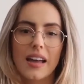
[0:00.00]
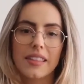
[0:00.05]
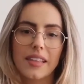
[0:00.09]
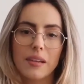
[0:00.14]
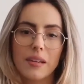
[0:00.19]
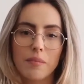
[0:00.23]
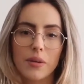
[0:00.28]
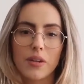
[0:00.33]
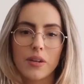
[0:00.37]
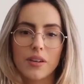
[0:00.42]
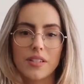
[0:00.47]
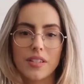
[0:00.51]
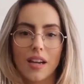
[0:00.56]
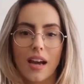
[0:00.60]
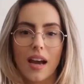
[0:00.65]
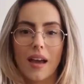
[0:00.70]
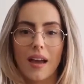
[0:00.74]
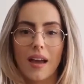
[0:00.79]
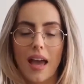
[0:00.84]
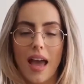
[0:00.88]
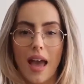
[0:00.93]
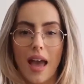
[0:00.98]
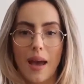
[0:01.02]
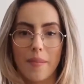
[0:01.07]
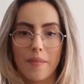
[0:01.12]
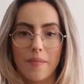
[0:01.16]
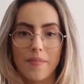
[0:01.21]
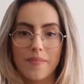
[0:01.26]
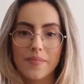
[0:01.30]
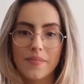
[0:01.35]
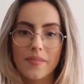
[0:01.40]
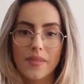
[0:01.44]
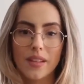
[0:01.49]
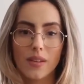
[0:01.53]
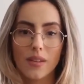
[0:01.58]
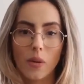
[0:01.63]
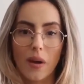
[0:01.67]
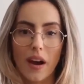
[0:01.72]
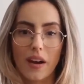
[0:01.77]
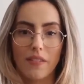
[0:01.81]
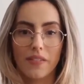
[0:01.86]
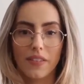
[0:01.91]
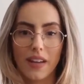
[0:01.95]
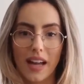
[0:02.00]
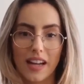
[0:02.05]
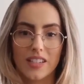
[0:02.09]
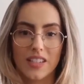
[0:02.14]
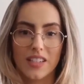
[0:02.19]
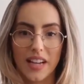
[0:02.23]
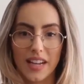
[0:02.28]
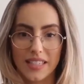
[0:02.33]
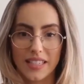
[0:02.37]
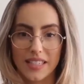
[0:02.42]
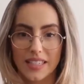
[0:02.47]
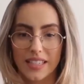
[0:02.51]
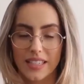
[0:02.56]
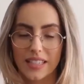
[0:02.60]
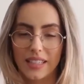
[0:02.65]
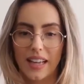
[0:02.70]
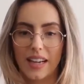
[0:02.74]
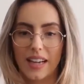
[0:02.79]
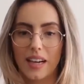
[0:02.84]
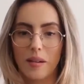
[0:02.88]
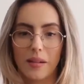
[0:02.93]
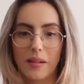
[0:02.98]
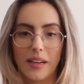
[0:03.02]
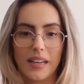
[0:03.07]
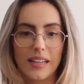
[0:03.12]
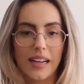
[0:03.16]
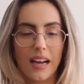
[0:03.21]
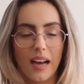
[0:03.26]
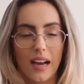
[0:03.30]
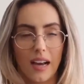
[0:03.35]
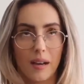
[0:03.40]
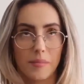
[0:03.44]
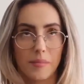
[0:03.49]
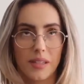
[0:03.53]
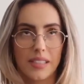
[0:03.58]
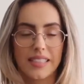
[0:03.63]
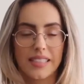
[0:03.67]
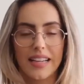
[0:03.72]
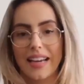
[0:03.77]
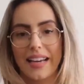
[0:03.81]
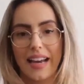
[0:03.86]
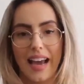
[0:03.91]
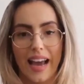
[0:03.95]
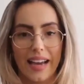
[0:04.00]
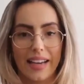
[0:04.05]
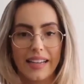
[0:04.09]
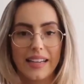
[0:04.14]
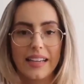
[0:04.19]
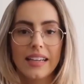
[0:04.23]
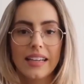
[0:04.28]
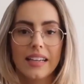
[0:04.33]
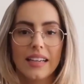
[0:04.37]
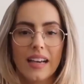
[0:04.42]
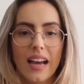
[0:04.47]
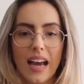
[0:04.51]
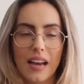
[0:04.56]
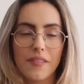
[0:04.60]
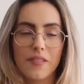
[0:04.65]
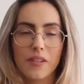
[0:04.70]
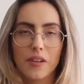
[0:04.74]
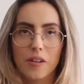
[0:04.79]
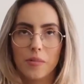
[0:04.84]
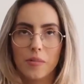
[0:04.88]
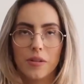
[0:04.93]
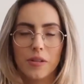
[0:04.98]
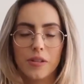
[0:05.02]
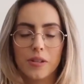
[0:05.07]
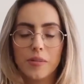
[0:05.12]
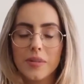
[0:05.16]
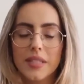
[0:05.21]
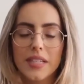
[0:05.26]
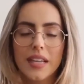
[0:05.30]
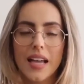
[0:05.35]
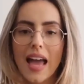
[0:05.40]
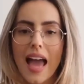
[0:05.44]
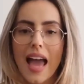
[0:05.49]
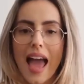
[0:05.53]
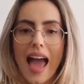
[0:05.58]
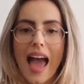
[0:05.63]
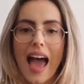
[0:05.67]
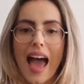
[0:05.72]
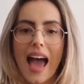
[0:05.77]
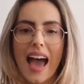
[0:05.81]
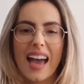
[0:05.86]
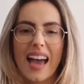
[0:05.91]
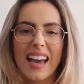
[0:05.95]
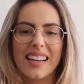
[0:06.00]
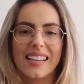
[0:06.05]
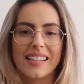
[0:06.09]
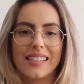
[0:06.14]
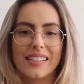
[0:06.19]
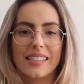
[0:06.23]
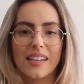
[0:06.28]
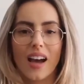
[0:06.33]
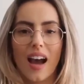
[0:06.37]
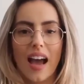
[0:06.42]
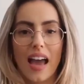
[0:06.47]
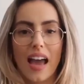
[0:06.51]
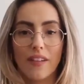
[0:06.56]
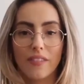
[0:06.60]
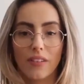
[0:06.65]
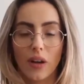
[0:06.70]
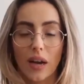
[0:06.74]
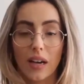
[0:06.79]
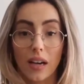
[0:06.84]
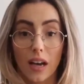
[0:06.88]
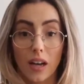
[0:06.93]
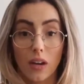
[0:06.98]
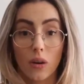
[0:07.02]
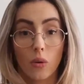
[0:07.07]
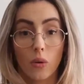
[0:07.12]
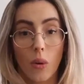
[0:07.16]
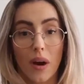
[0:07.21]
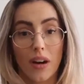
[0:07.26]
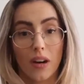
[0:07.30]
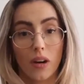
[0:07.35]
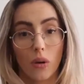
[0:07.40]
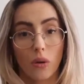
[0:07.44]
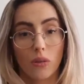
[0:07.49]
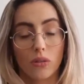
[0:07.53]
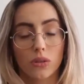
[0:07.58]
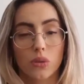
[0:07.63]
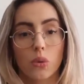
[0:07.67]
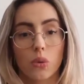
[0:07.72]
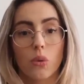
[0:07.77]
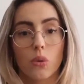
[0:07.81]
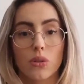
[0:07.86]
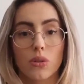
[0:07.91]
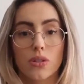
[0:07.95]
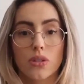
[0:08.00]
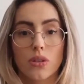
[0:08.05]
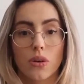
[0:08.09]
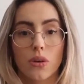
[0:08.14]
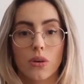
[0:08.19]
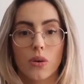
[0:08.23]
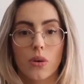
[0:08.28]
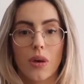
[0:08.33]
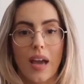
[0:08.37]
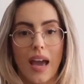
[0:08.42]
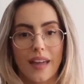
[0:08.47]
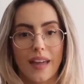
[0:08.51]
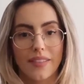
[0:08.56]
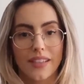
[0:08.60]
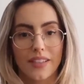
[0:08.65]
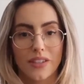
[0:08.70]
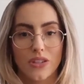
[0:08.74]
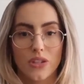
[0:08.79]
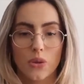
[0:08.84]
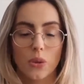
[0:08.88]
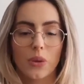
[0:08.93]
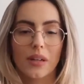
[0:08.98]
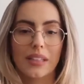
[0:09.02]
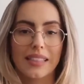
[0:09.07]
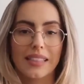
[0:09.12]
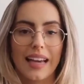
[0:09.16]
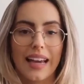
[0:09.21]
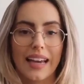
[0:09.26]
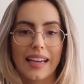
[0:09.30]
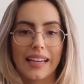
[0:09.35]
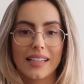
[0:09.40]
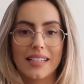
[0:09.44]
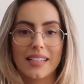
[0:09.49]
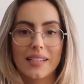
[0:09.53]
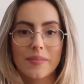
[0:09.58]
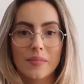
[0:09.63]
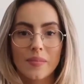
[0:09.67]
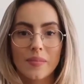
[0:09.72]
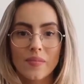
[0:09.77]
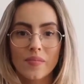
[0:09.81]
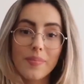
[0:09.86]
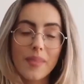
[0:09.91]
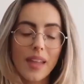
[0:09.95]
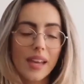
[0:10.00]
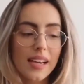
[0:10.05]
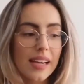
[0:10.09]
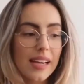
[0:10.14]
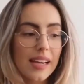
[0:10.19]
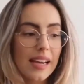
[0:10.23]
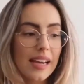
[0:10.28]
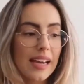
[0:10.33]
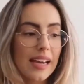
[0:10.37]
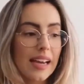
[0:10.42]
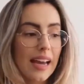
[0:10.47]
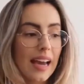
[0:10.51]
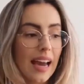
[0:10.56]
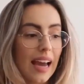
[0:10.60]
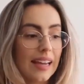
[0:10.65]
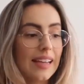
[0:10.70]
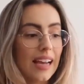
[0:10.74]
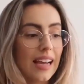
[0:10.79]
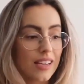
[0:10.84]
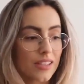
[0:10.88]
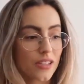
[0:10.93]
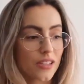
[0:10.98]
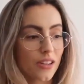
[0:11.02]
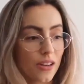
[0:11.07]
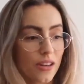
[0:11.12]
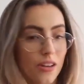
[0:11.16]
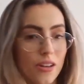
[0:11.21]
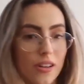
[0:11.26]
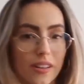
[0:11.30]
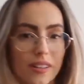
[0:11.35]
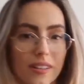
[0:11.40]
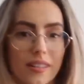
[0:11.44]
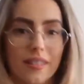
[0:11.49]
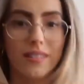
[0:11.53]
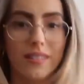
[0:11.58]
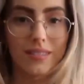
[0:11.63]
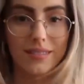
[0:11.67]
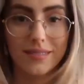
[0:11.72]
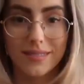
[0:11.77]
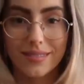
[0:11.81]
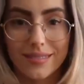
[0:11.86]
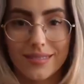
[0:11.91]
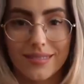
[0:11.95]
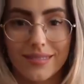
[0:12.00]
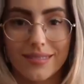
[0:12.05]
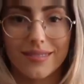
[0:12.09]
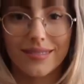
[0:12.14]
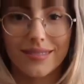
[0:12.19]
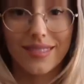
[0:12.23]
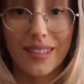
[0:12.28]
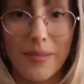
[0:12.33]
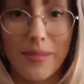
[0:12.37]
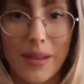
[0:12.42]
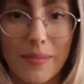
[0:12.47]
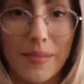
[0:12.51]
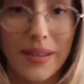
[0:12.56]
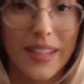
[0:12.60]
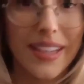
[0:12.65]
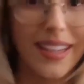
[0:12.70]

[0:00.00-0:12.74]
I think because I am quite flat chested, like I'm like a, I'm a 10A, have no boobs. And I have like a, quite a long torso and then shorter legs. And yeah, so let